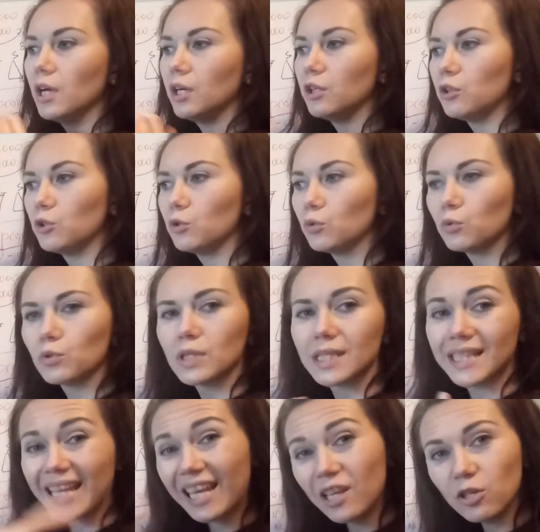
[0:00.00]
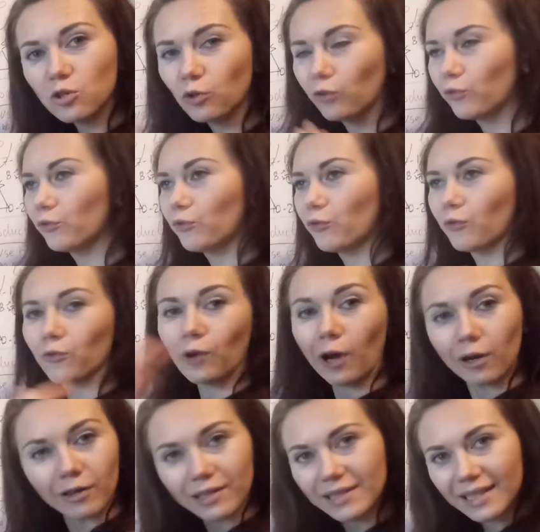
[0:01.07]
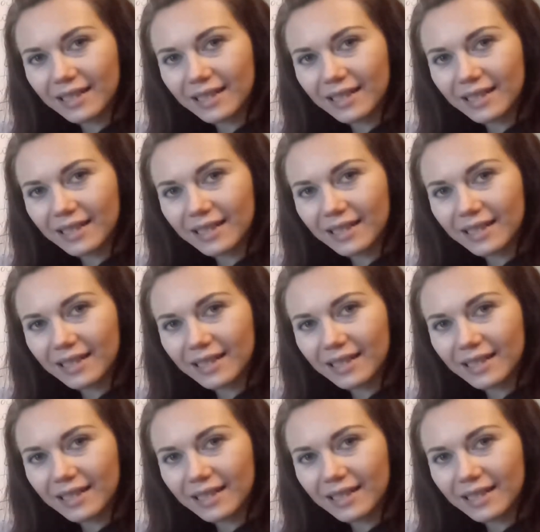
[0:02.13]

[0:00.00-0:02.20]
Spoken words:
new stage of current